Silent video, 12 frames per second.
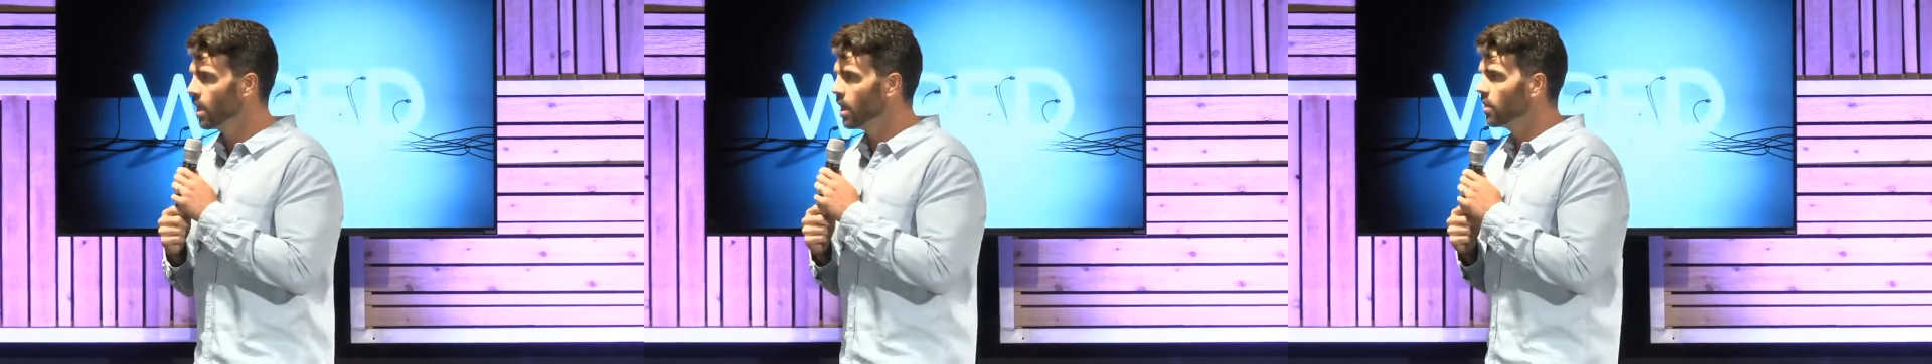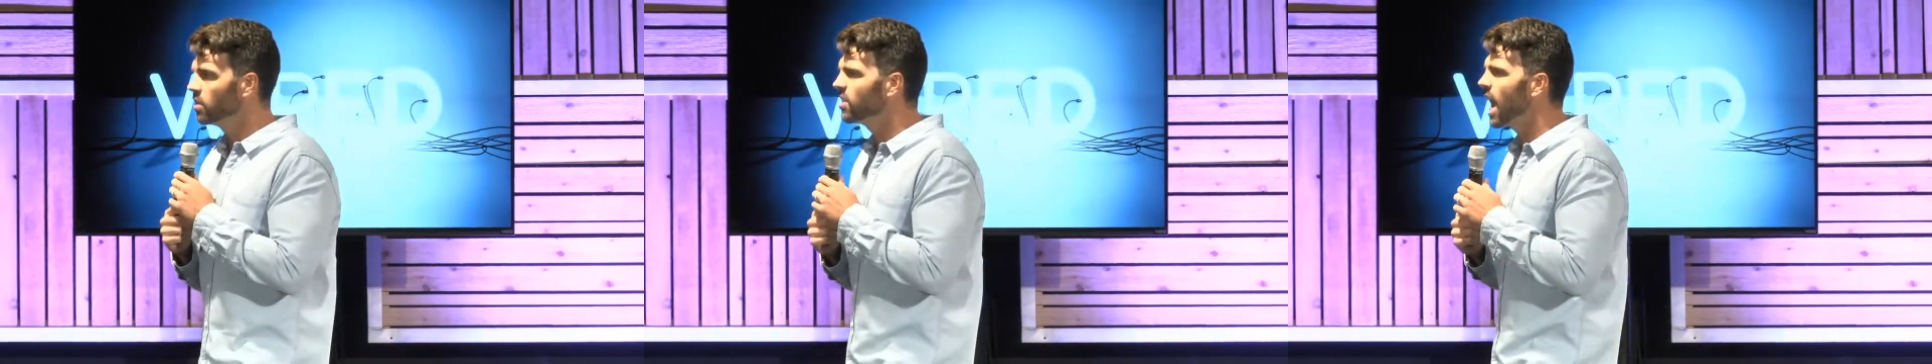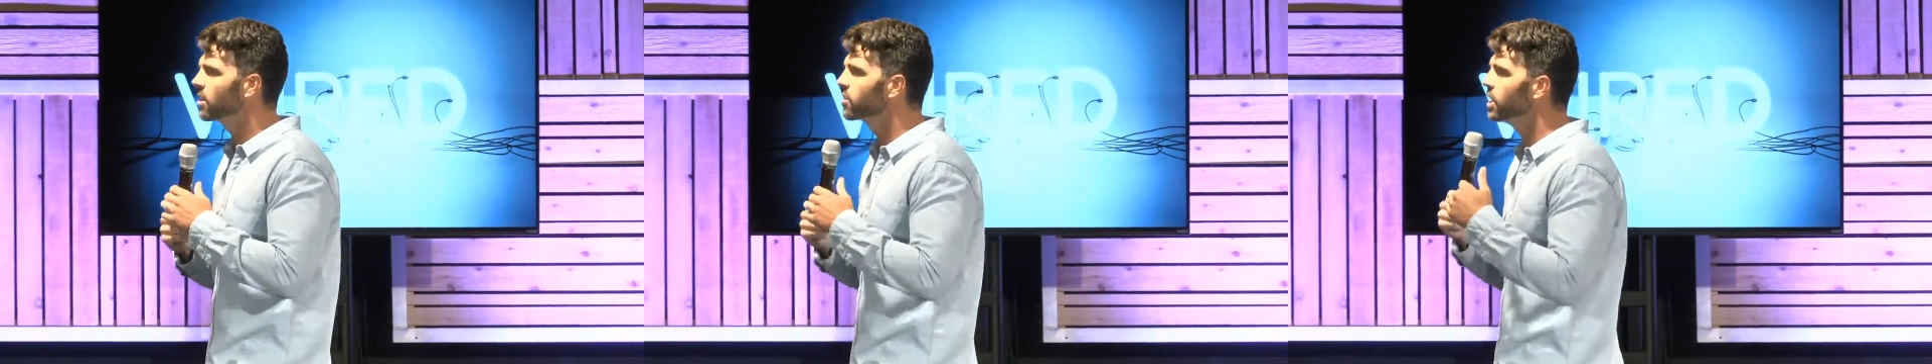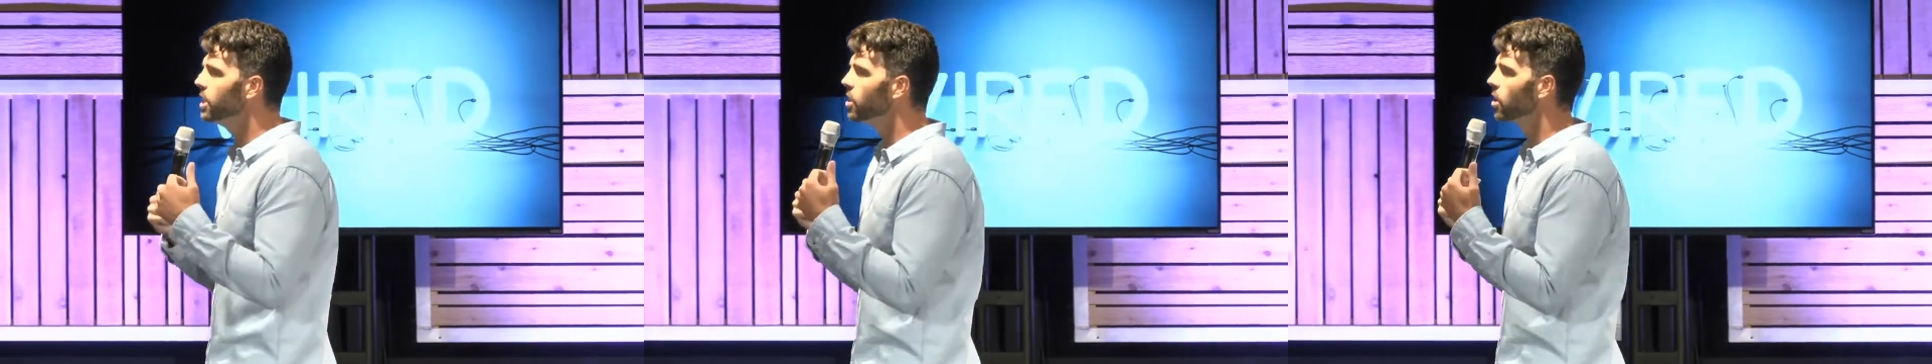This is actually
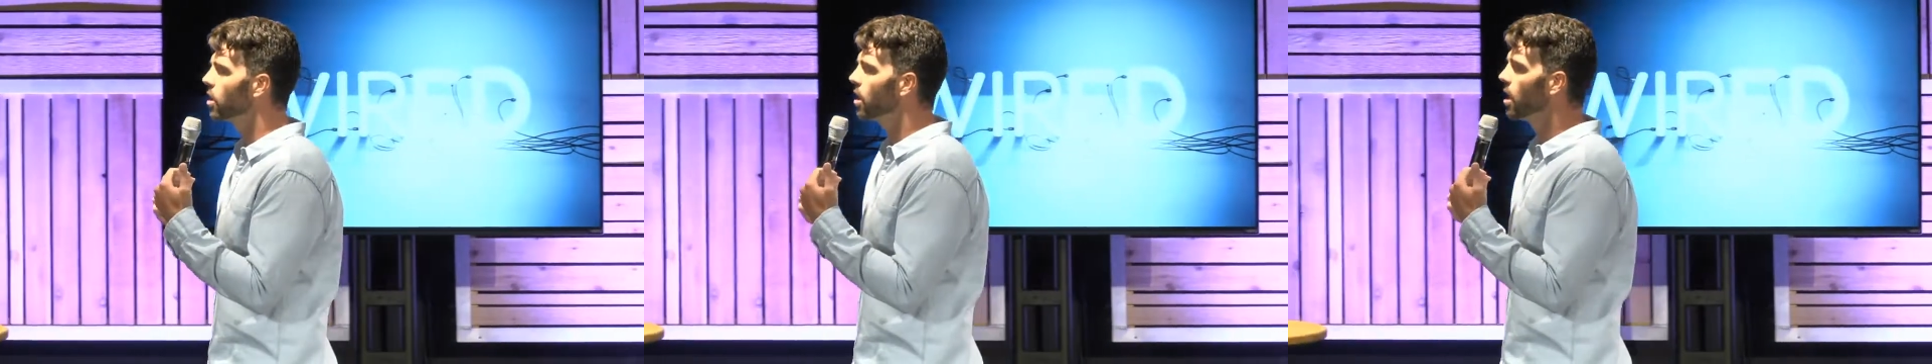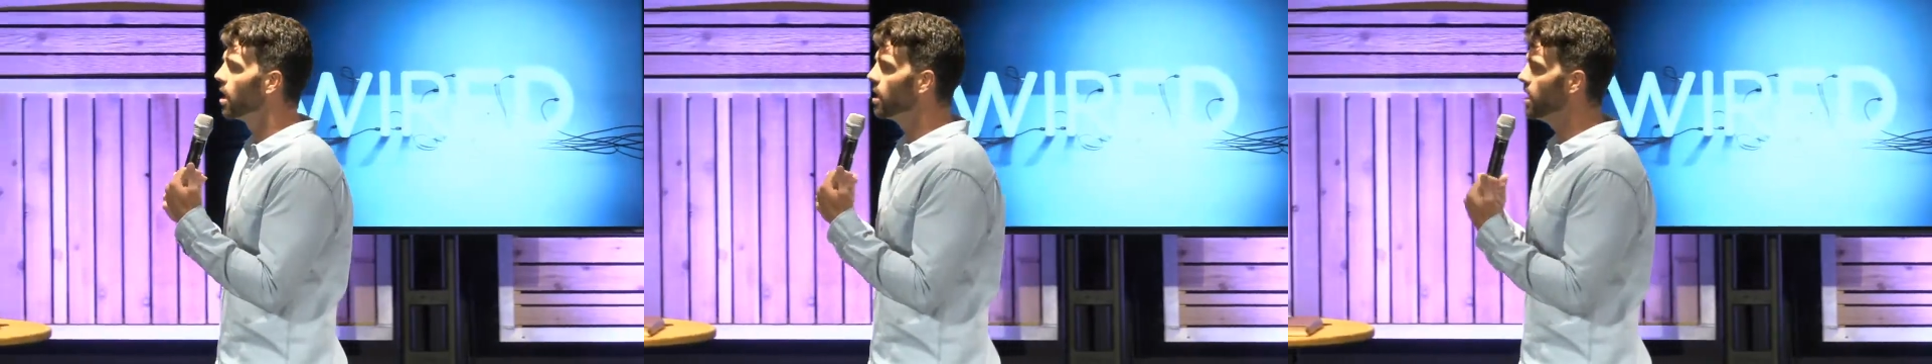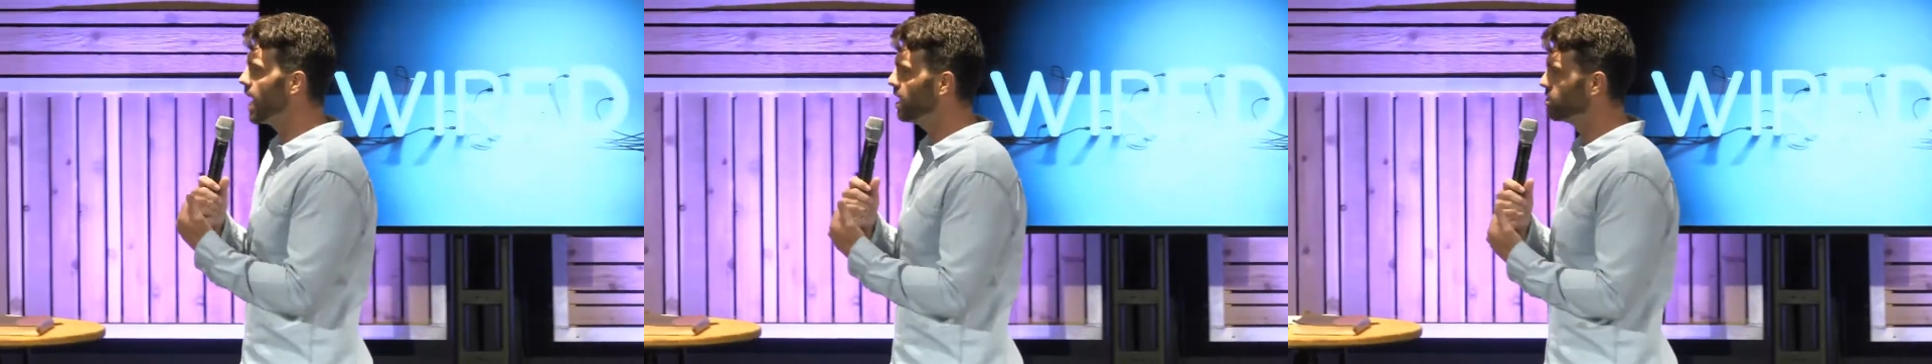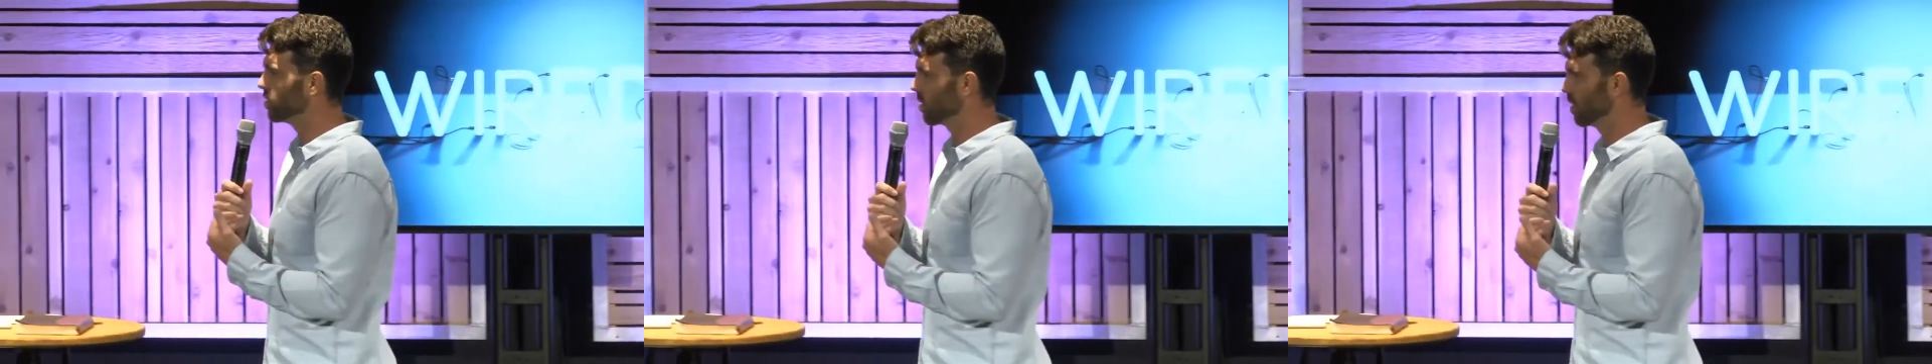your
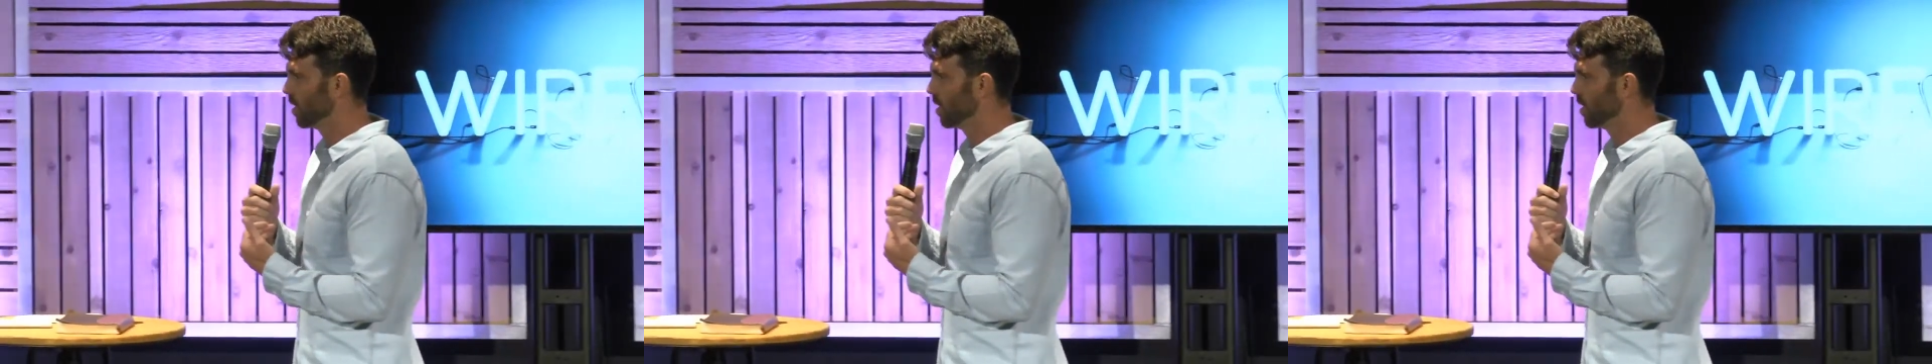nature.